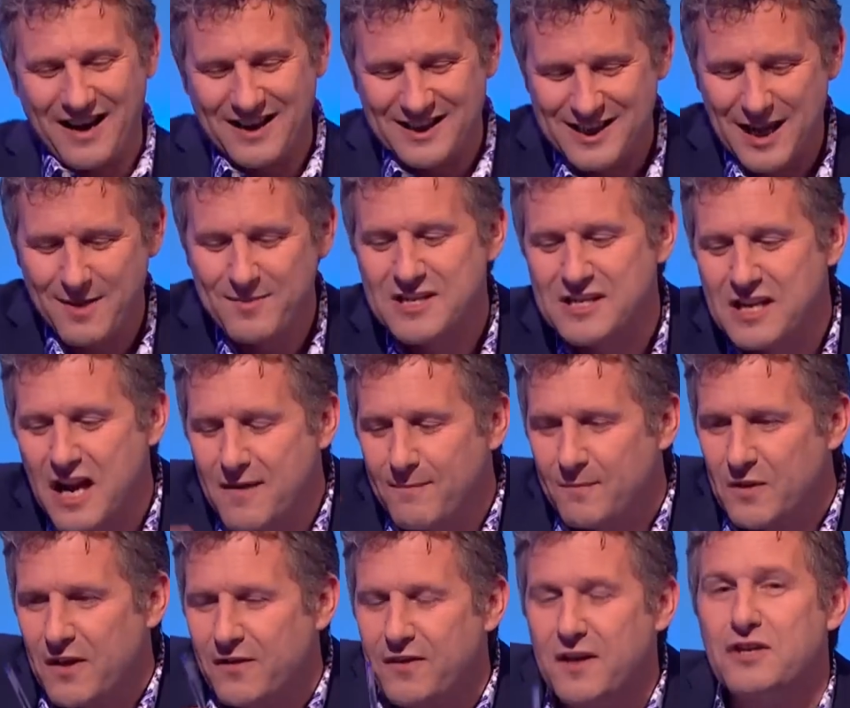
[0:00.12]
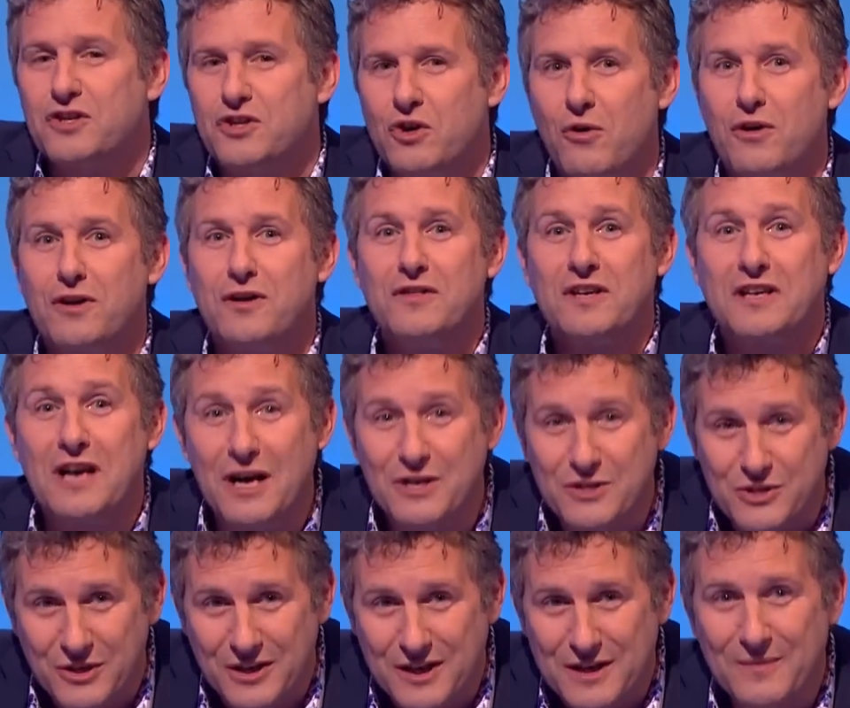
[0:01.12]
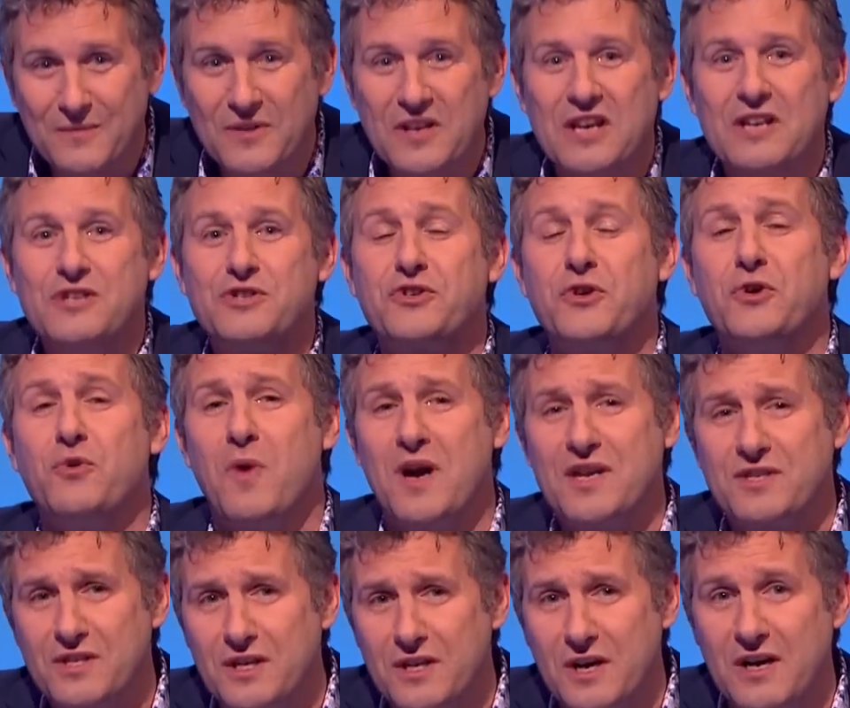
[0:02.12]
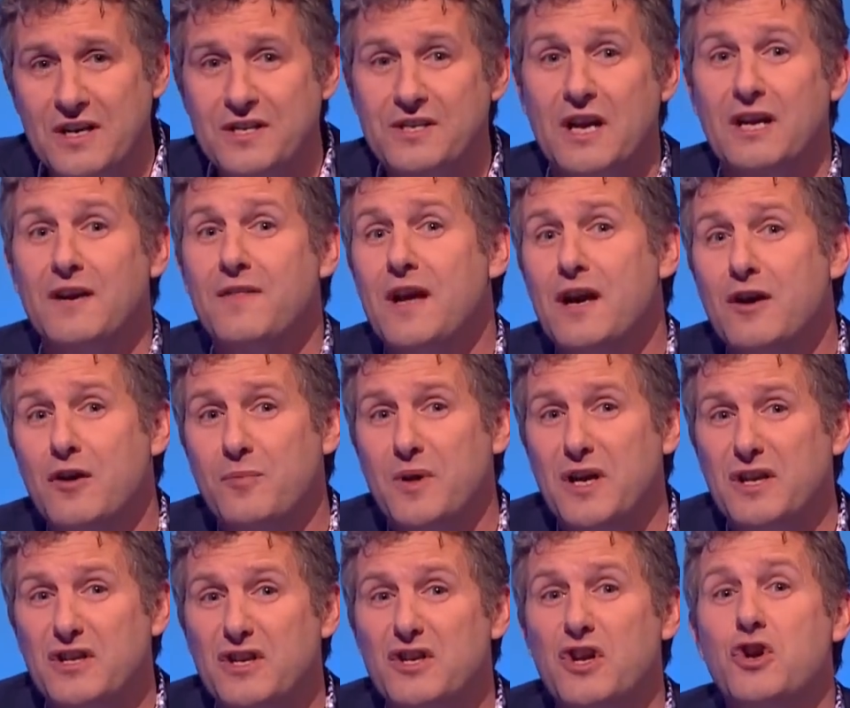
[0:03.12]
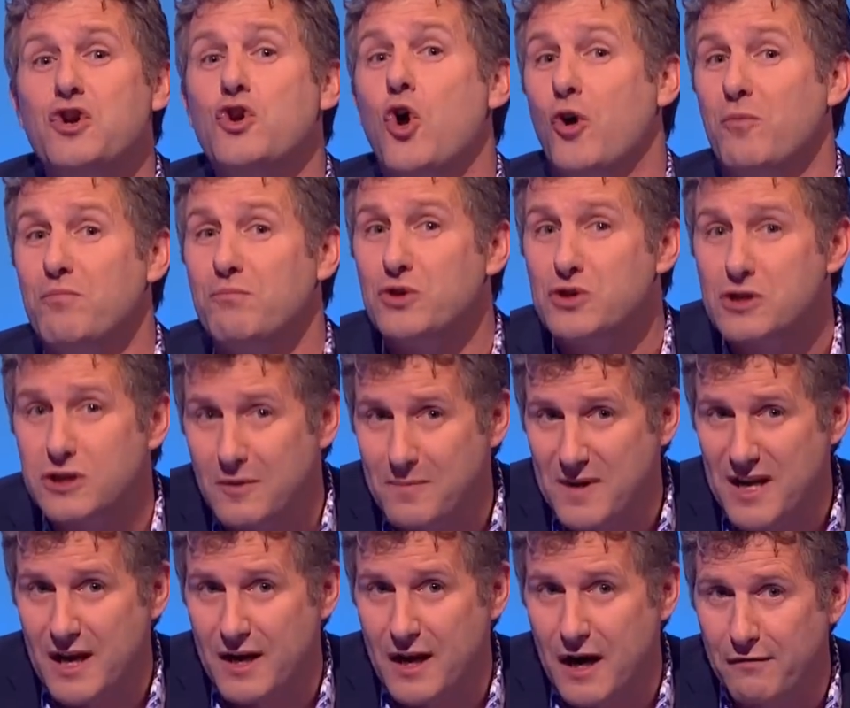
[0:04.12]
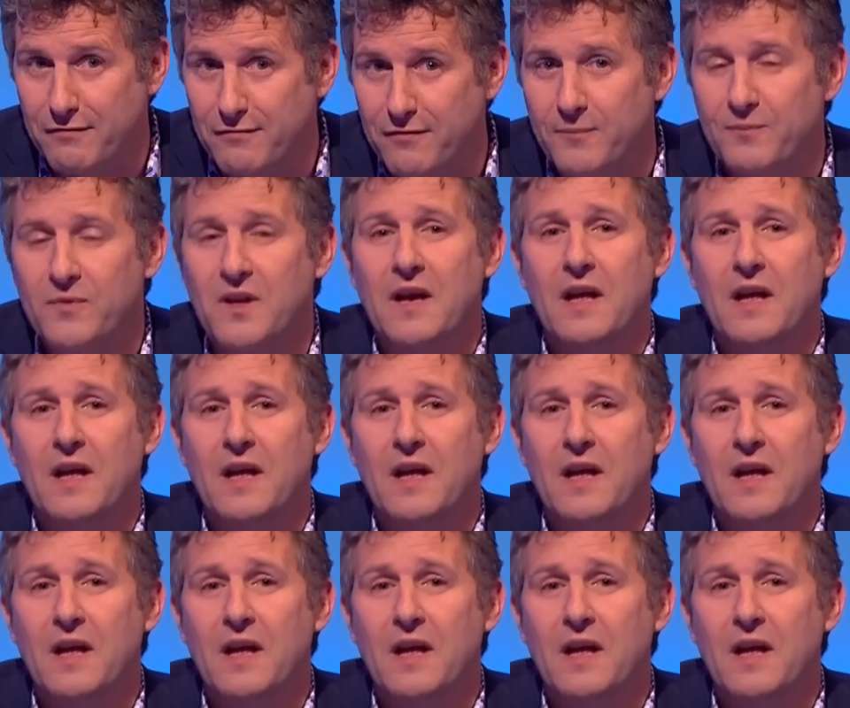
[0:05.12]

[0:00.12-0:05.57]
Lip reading: Islamic State think Jordan, the country, is too westernised and, in their opinion, not Muslim-y enough.